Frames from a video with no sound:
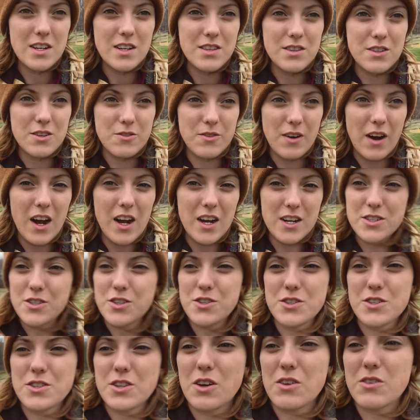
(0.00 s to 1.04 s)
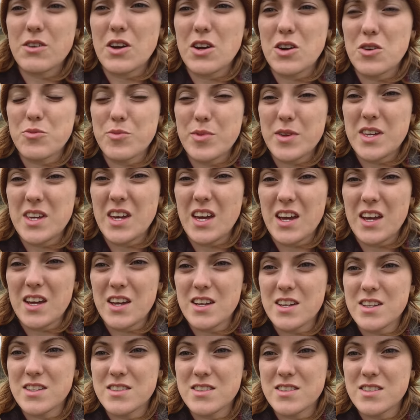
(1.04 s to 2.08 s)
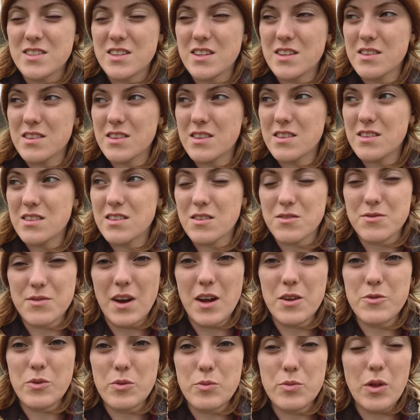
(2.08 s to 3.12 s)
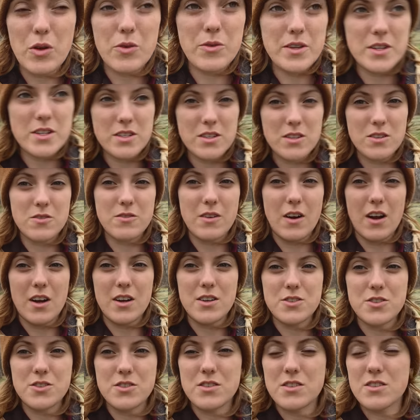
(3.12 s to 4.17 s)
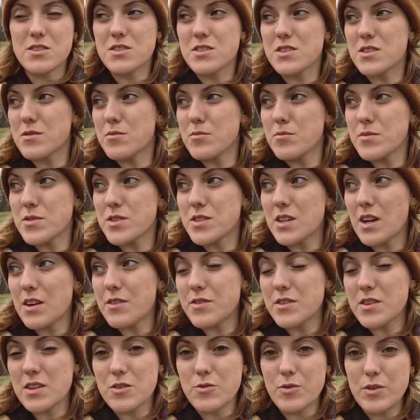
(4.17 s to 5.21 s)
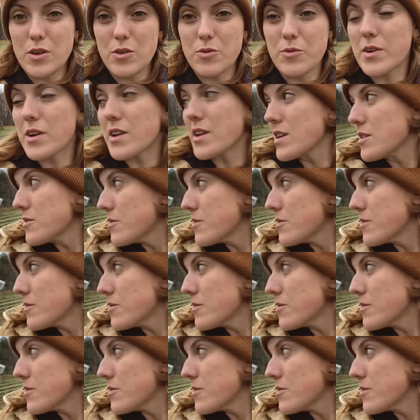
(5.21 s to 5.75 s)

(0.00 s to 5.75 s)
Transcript: The garage is a no-go because the rain will blow into the garage and there's some stuff in there we don't want to get